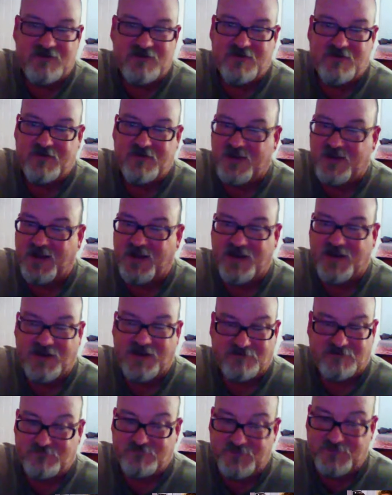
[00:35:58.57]

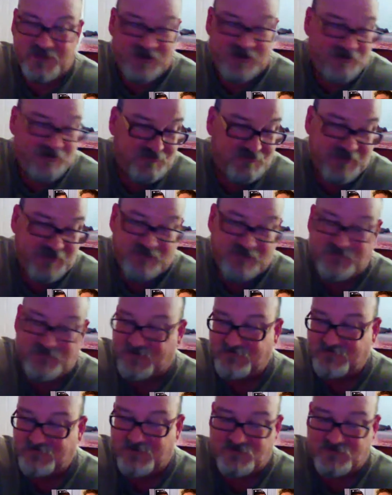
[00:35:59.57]
uh, you know, even
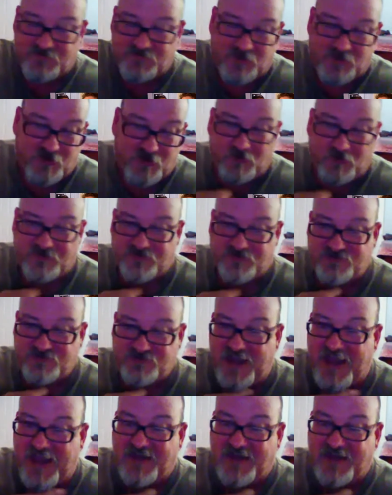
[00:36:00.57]
as far north as
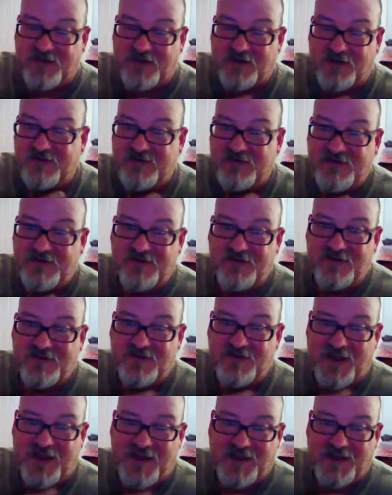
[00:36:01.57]
Canada.
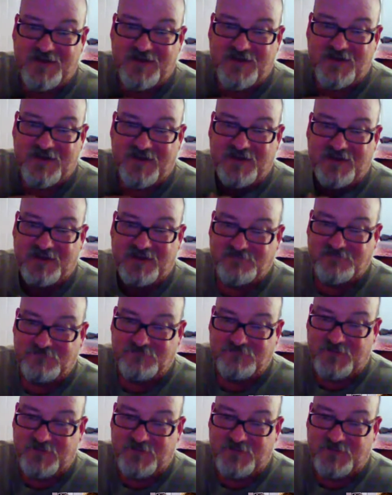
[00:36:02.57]
And, uh, you know,